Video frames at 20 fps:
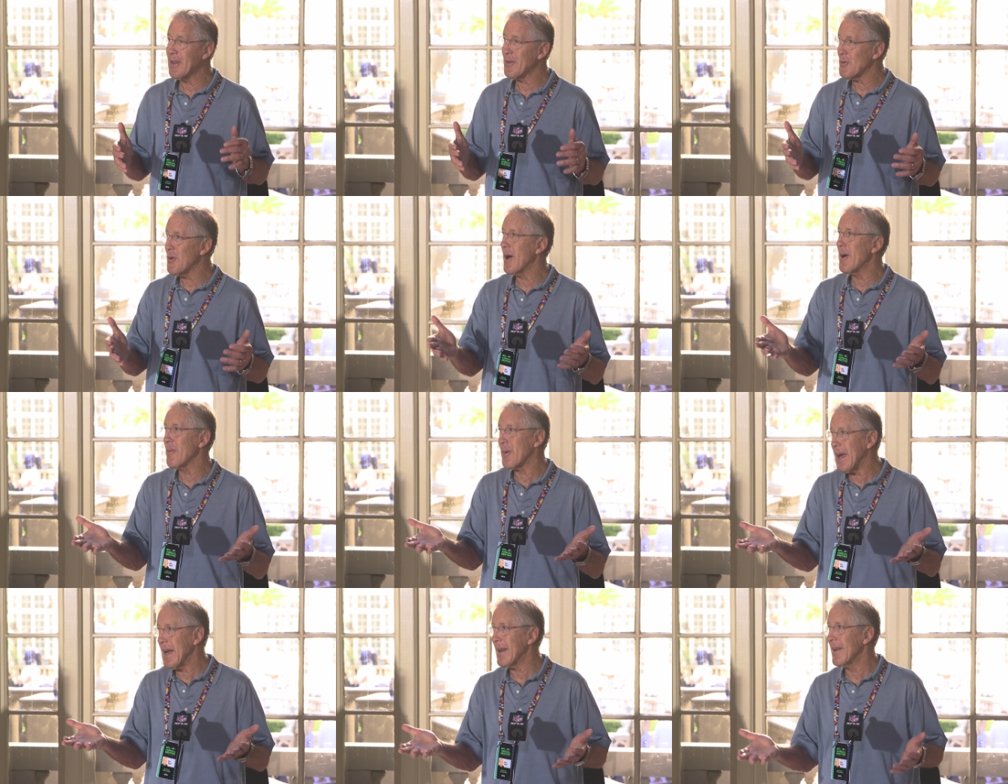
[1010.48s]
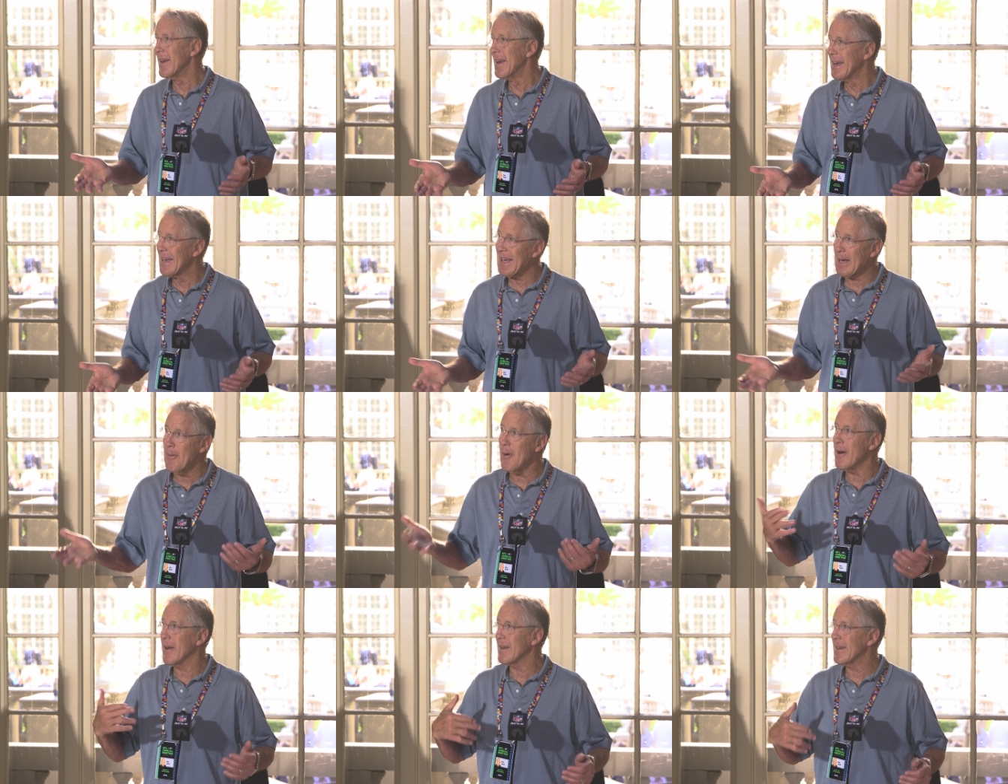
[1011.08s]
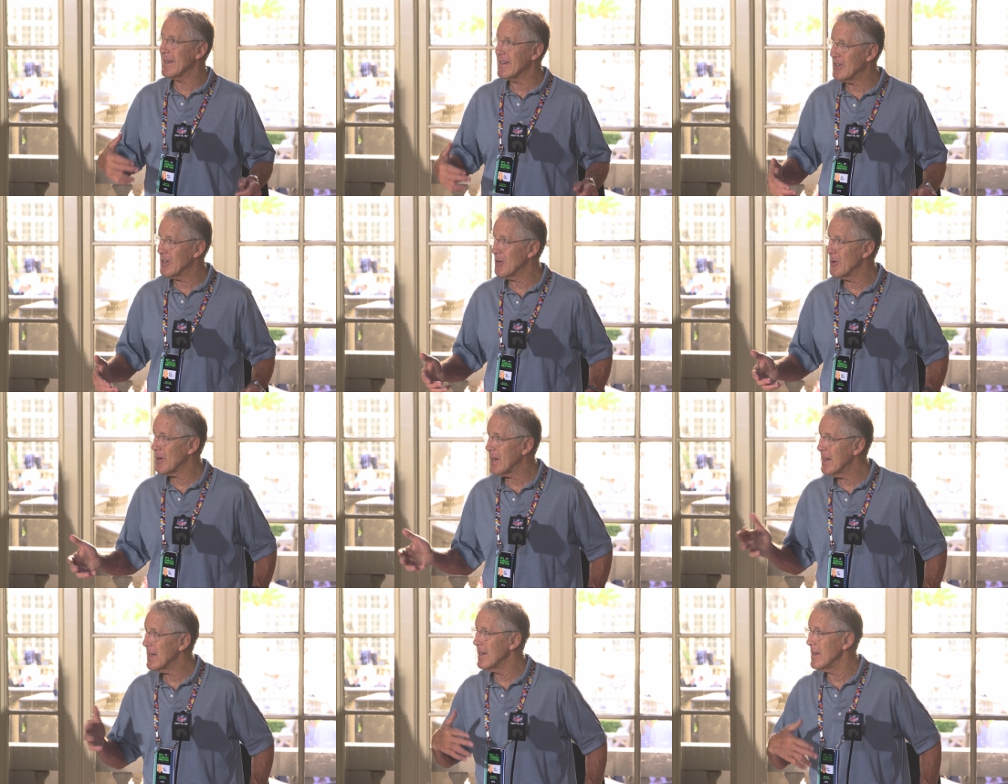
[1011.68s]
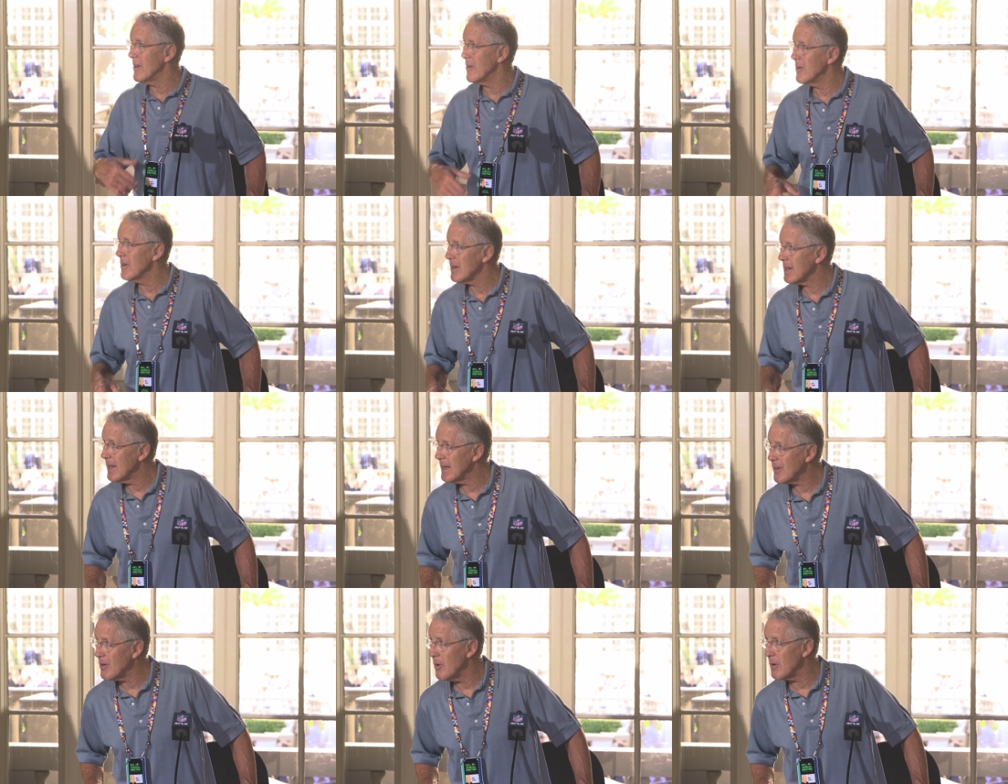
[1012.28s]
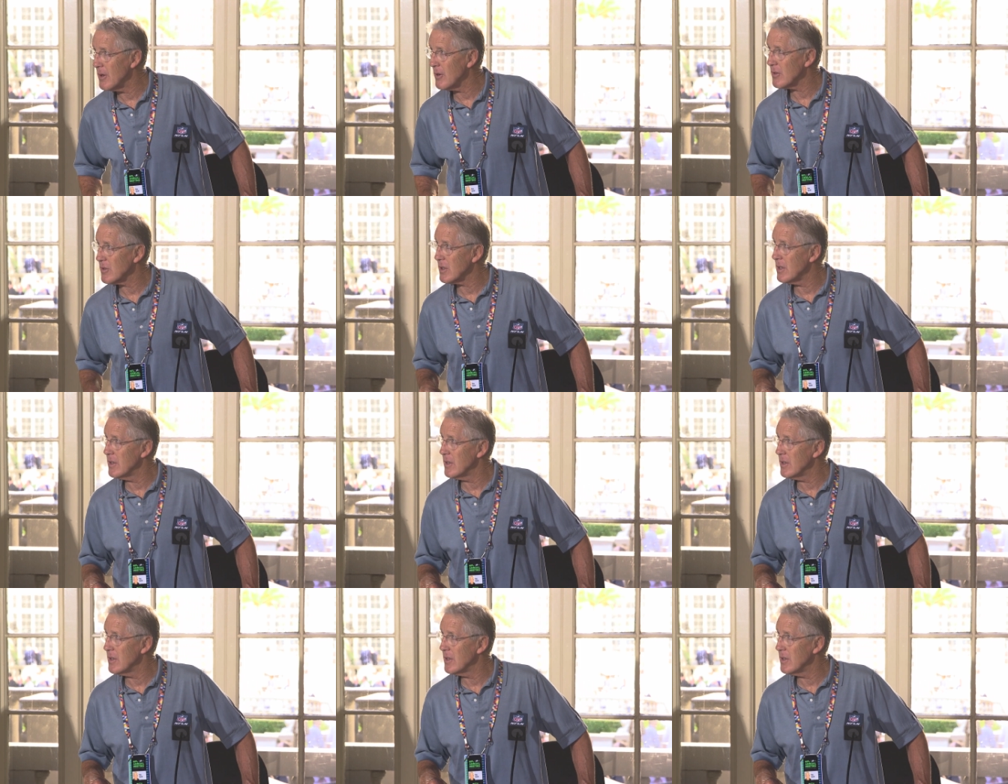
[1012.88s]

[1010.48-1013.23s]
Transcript: That's why I'm kind of come on, Geno, get you know get it going.